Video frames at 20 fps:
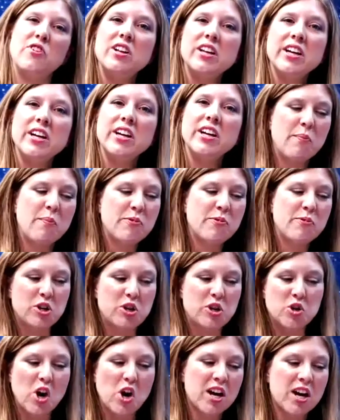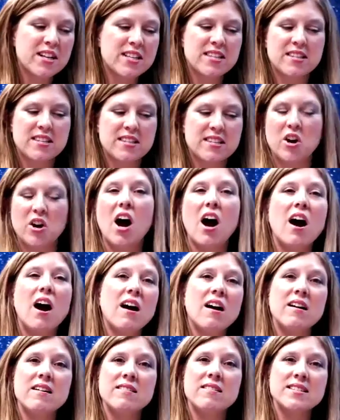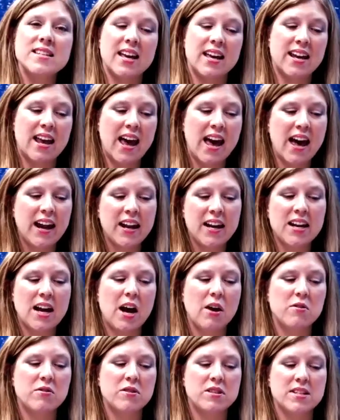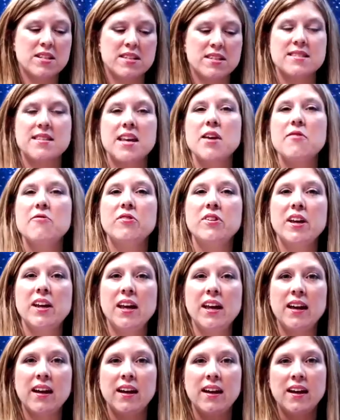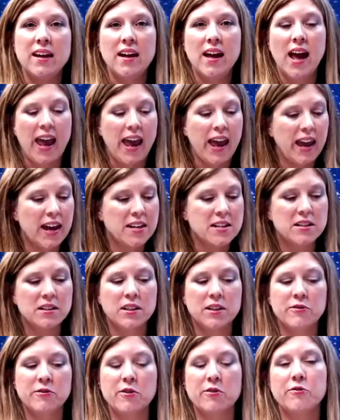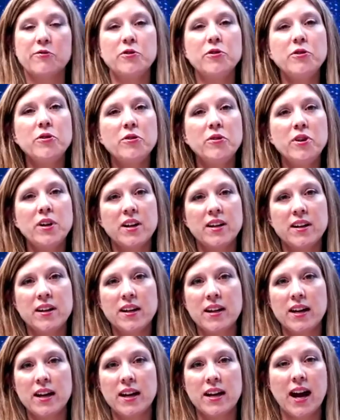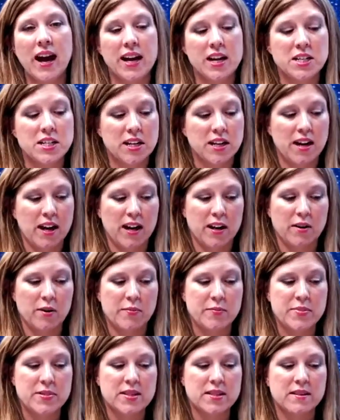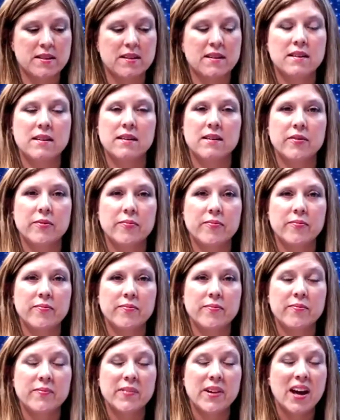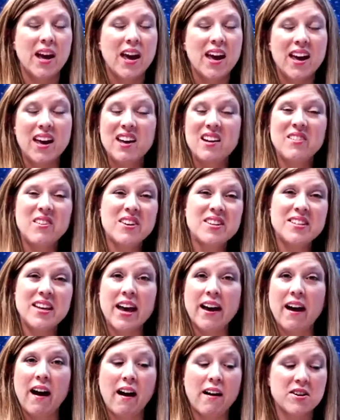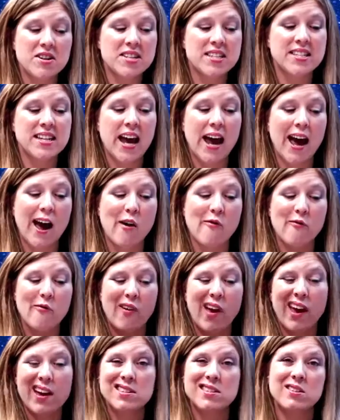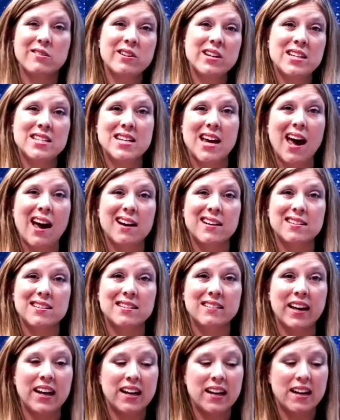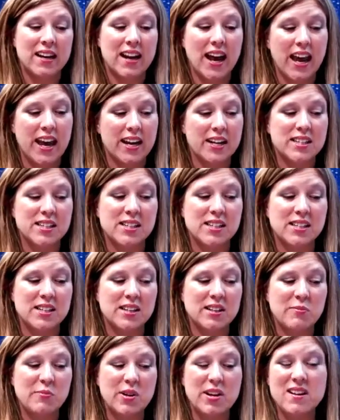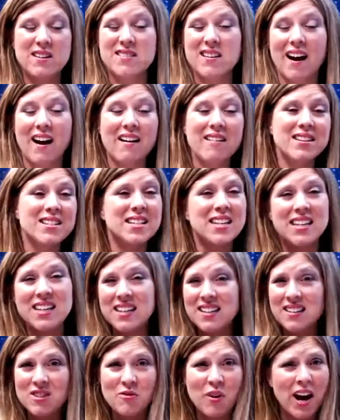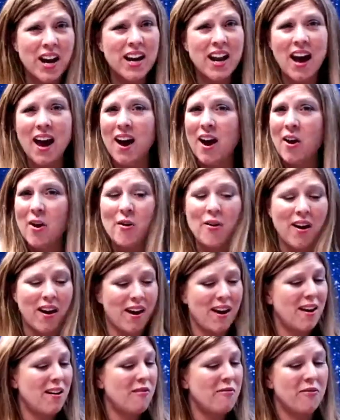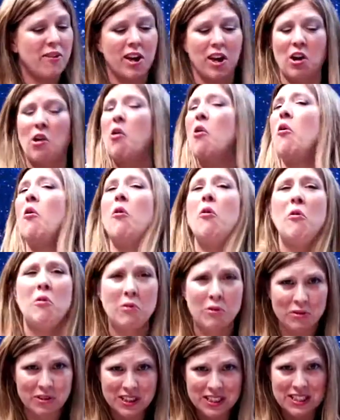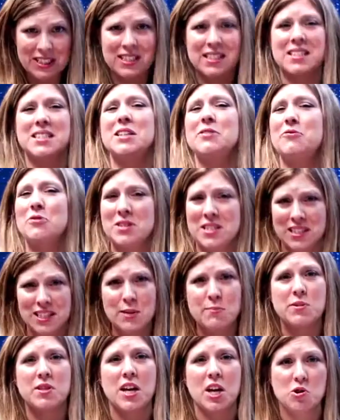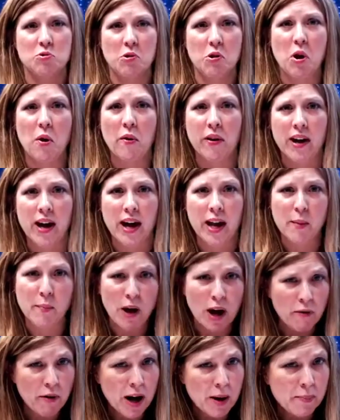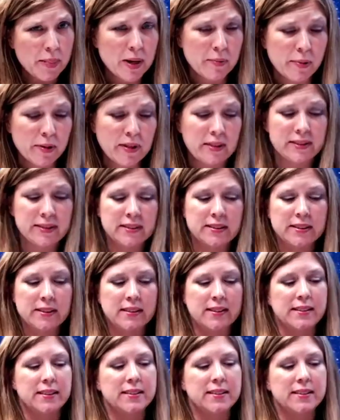filling up their trunks, their cars, and heading out to safely hand deliver food and hygiene items. It looks like our staff answering texts late at night because our teens right now have like a whole different sleep schedule going on. Am I right, people?